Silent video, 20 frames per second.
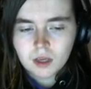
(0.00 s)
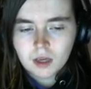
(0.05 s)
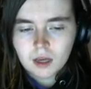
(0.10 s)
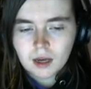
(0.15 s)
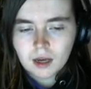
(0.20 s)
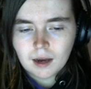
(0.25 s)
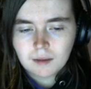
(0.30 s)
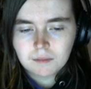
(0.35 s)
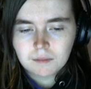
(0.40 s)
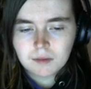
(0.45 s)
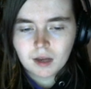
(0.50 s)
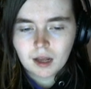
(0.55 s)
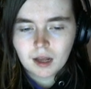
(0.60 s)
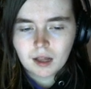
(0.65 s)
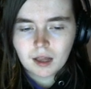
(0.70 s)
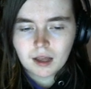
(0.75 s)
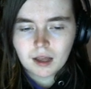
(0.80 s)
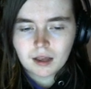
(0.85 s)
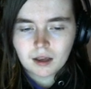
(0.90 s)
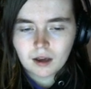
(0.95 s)
I'm not,
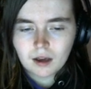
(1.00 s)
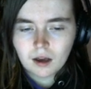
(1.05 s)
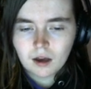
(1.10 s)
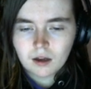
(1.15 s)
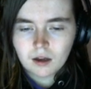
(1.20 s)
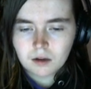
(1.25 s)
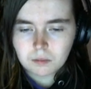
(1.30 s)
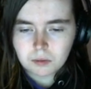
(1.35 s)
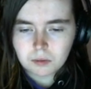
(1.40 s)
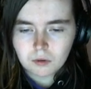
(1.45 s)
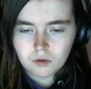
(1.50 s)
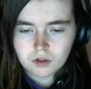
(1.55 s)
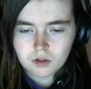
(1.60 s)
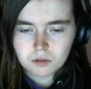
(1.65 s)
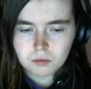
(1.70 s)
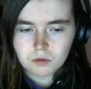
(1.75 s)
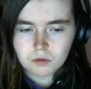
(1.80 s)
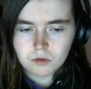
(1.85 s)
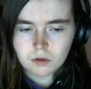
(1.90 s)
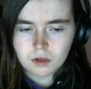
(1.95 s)
like,
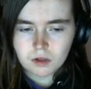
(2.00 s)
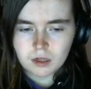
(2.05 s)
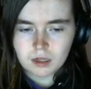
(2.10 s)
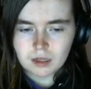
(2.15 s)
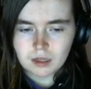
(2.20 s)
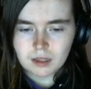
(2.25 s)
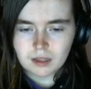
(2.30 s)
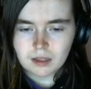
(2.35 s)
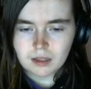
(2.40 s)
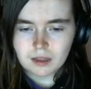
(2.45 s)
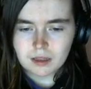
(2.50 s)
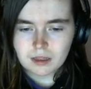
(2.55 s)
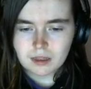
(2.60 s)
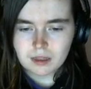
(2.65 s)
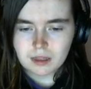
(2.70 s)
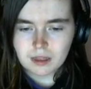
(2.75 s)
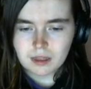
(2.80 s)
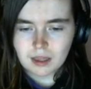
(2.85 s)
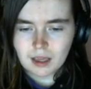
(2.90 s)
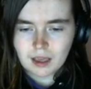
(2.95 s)
unapproachable or
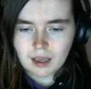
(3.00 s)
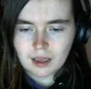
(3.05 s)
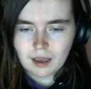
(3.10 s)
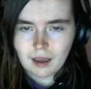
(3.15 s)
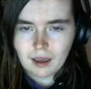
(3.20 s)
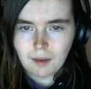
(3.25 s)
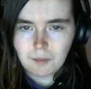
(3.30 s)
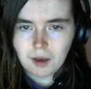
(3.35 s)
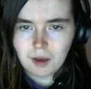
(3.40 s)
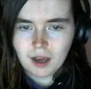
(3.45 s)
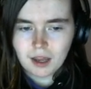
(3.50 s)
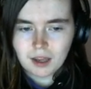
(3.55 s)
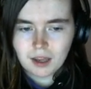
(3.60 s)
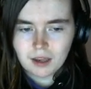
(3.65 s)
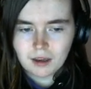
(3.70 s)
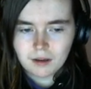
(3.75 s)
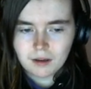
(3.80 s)
anything, am I?